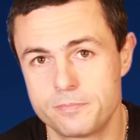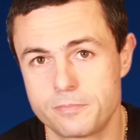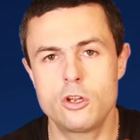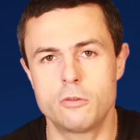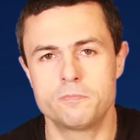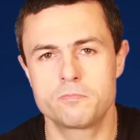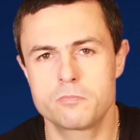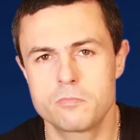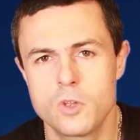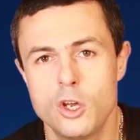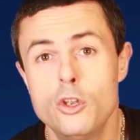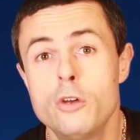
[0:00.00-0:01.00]
So
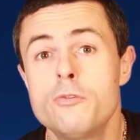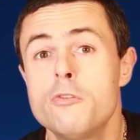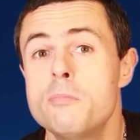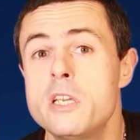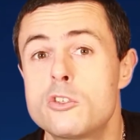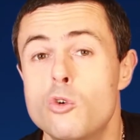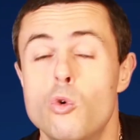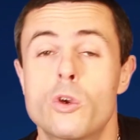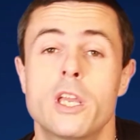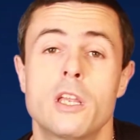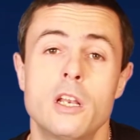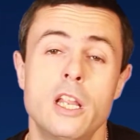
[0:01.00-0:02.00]
enough of me
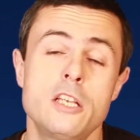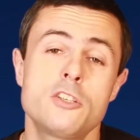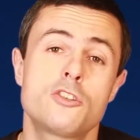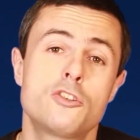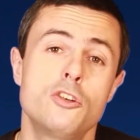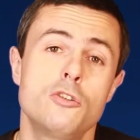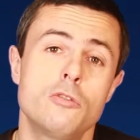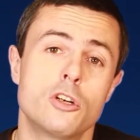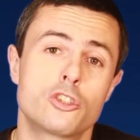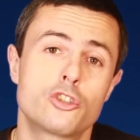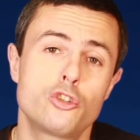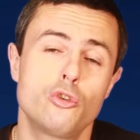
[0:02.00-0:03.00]
talking. Let's do a
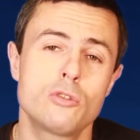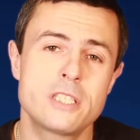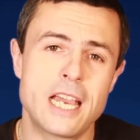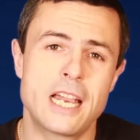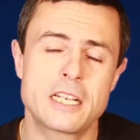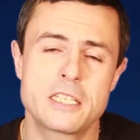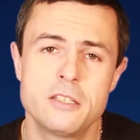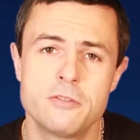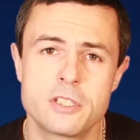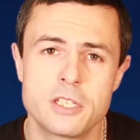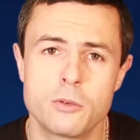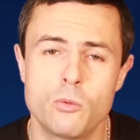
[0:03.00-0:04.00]
short
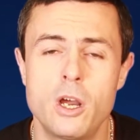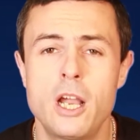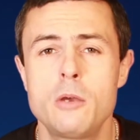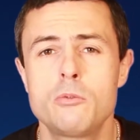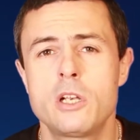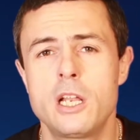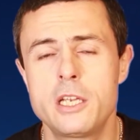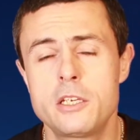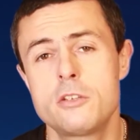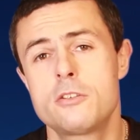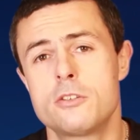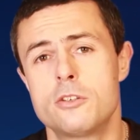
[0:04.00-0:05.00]
activity. What I would like
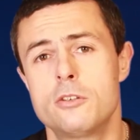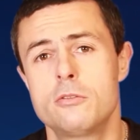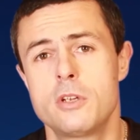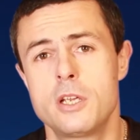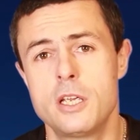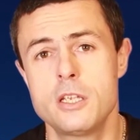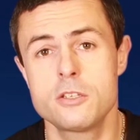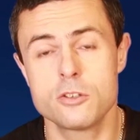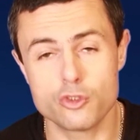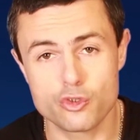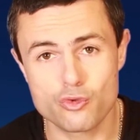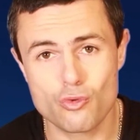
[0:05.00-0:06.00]
you to do is
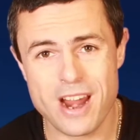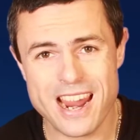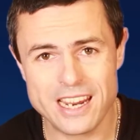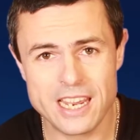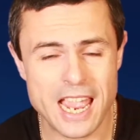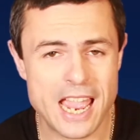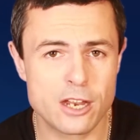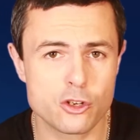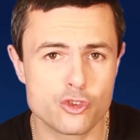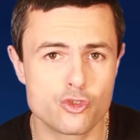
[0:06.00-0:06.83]
drag and